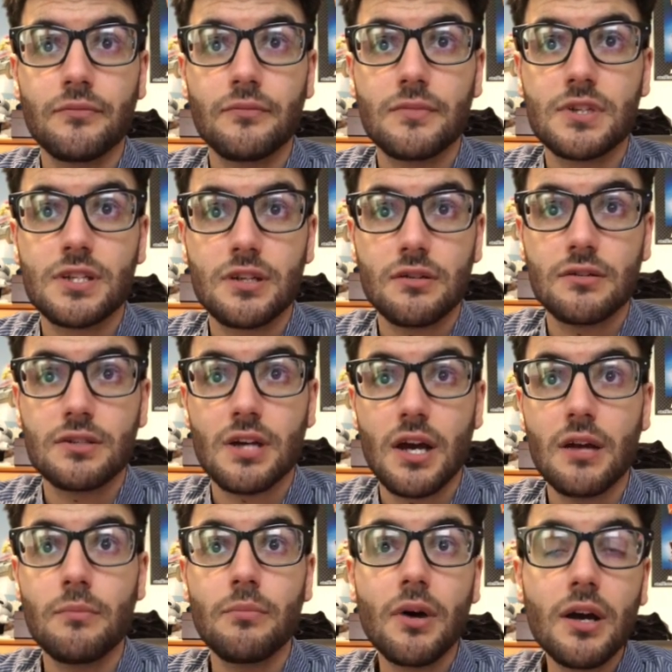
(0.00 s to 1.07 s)
Steel
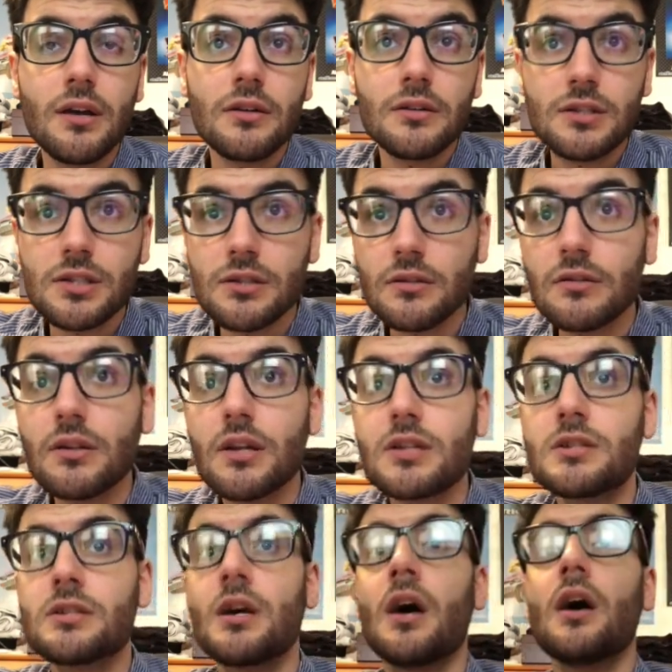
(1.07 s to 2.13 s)
type, but it still
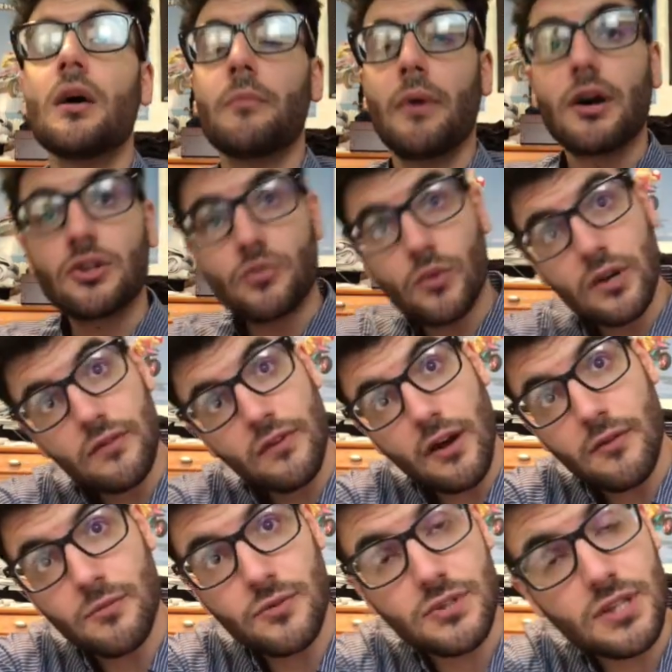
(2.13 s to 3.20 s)
does about
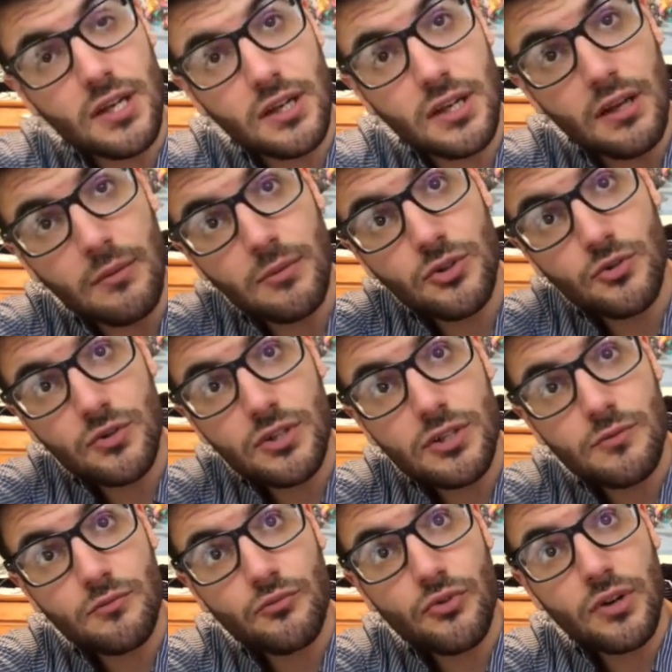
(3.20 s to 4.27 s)
25% damage, which is
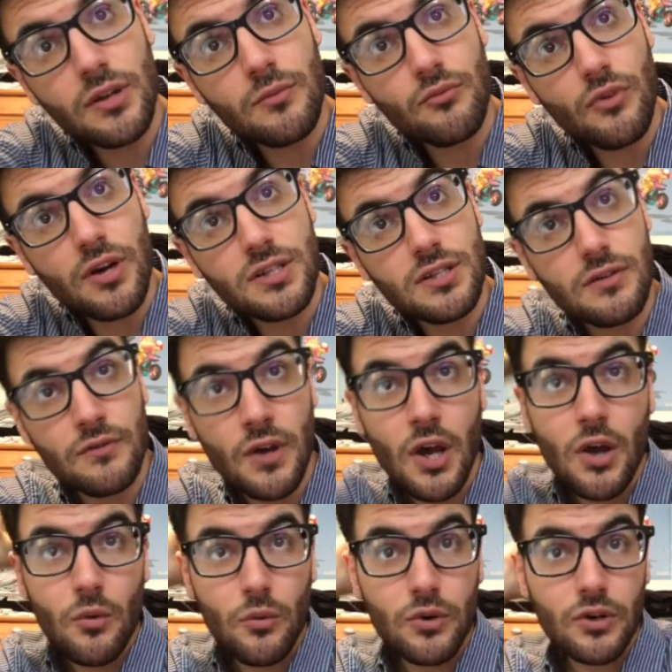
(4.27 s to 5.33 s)
pretty impressive.
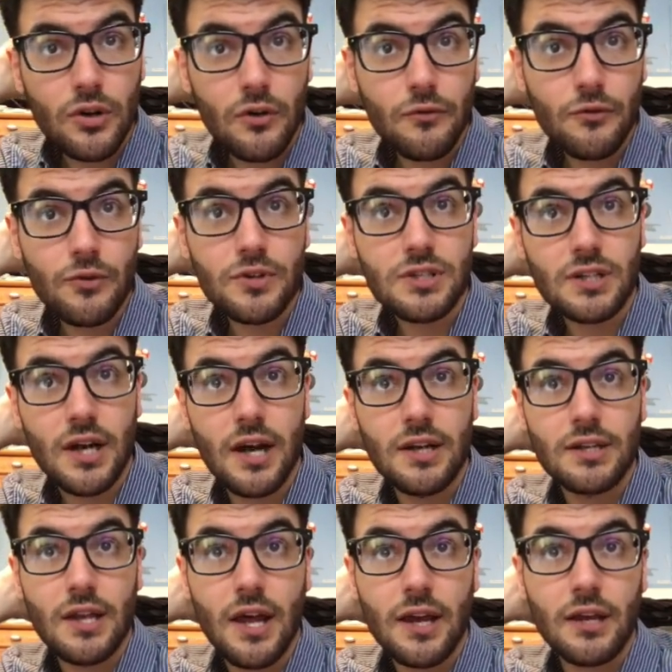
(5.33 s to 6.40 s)
We're going to go for a Sky
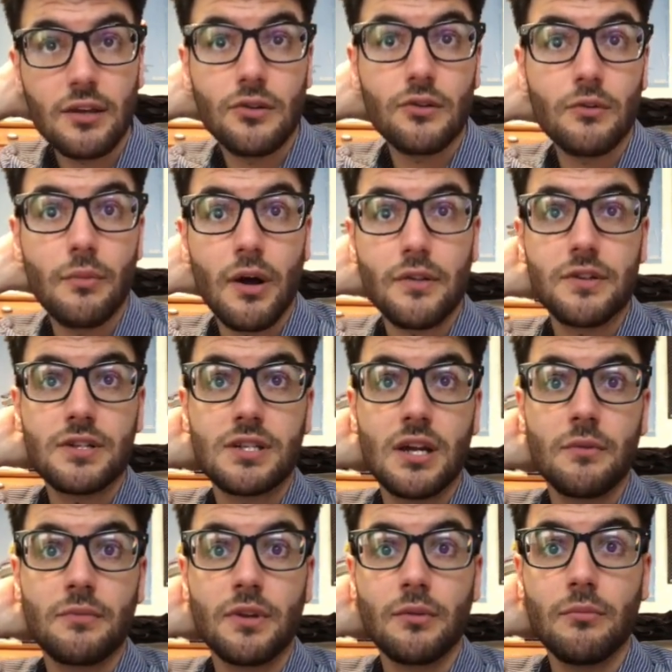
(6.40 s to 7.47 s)
Attack and do about the
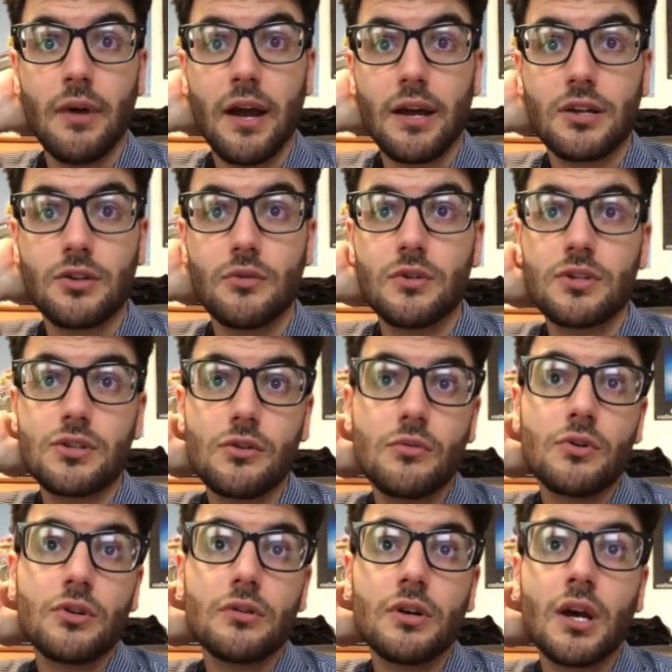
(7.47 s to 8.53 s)
same thing back to it, so
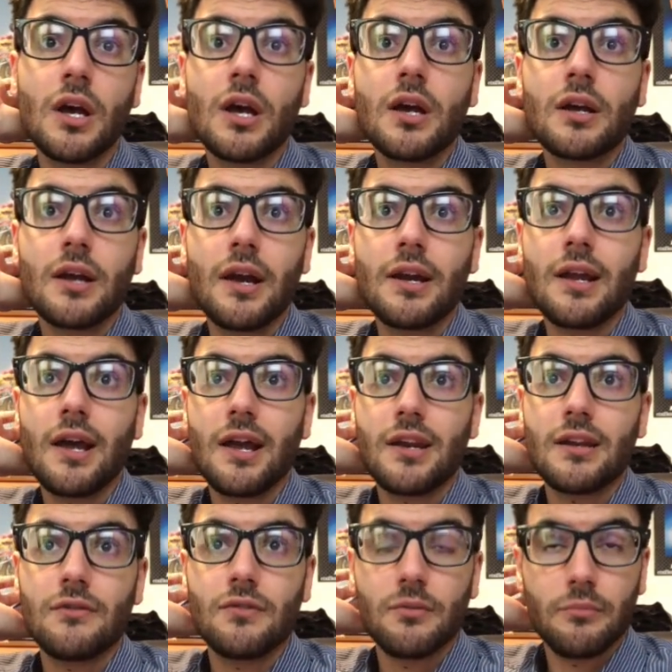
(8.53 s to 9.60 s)
we're kind of at an
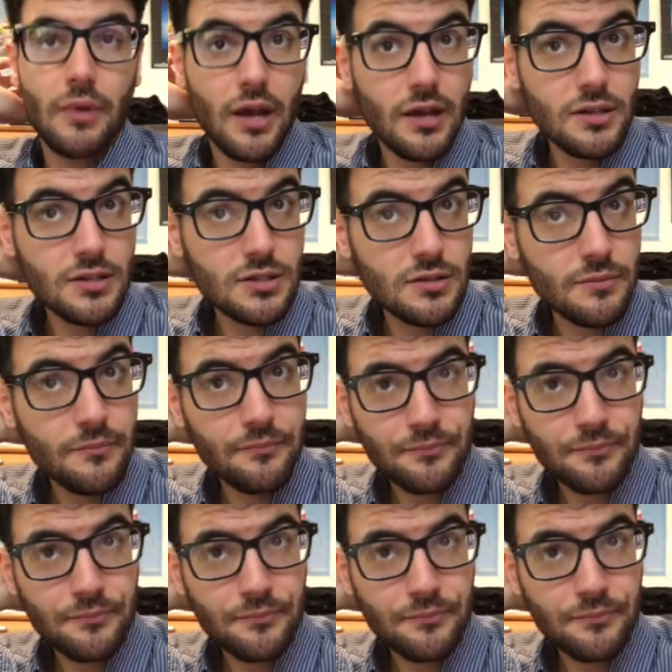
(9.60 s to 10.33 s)
even pace.